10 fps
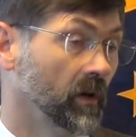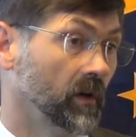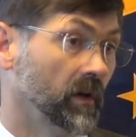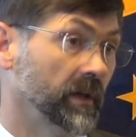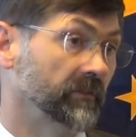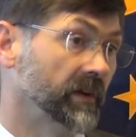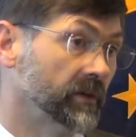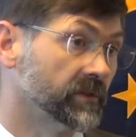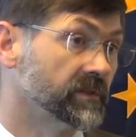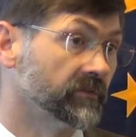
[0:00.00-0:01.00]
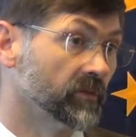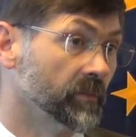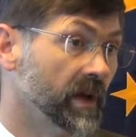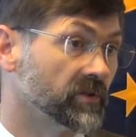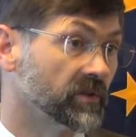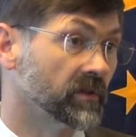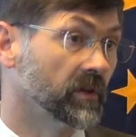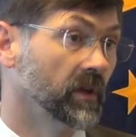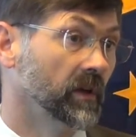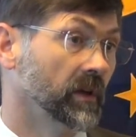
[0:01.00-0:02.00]
uh, that veterans information
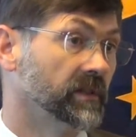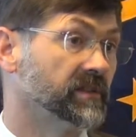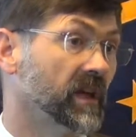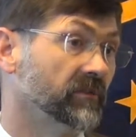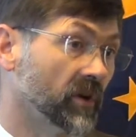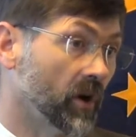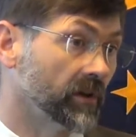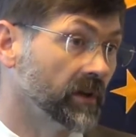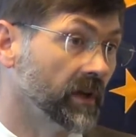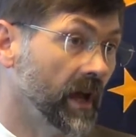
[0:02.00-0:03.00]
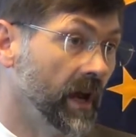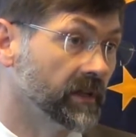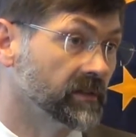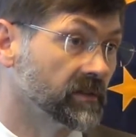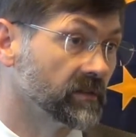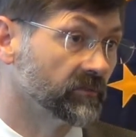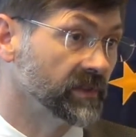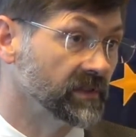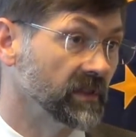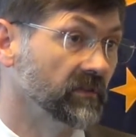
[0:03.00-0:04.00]
is safeguarded and is
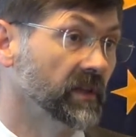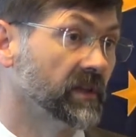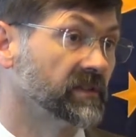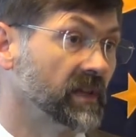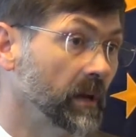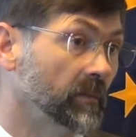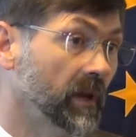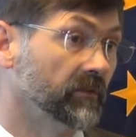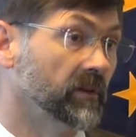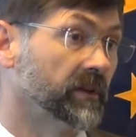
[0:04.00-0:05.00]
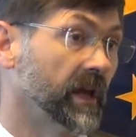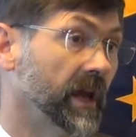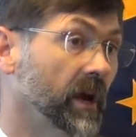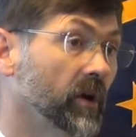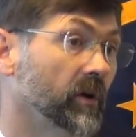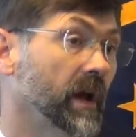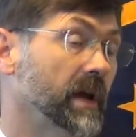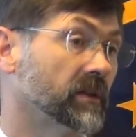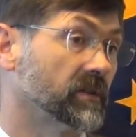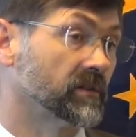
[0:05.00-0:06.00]
receiving the same level and care
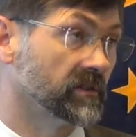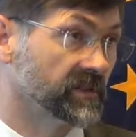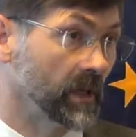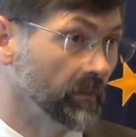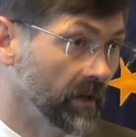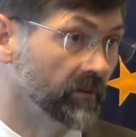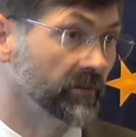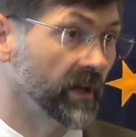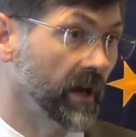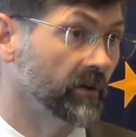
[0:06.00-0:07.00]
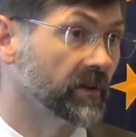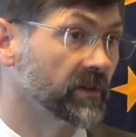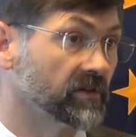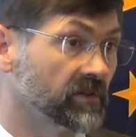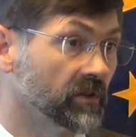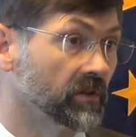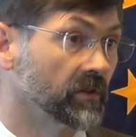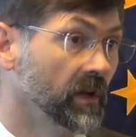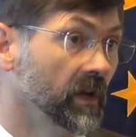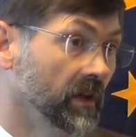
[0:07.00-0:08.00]
and same level of care and
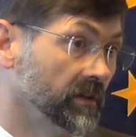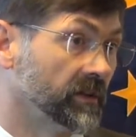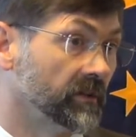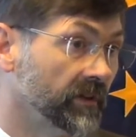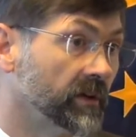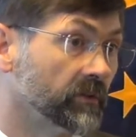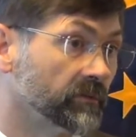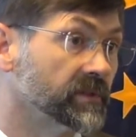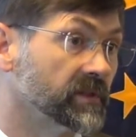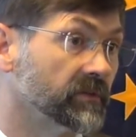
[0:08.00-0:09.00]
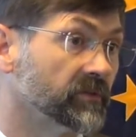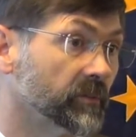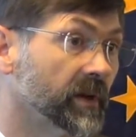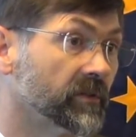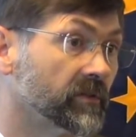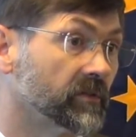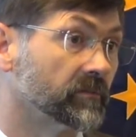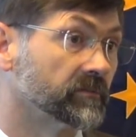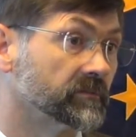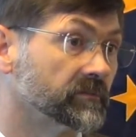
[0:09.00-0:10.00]
concern that the veteran receives from us.
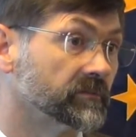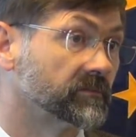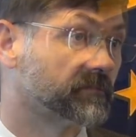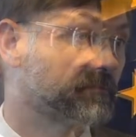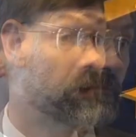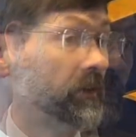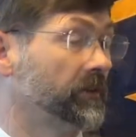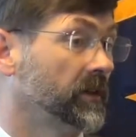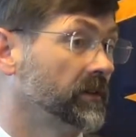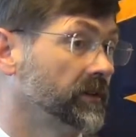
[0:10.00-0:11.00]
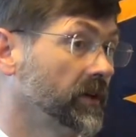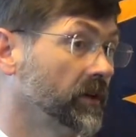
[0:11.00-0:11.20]
One of the, the, the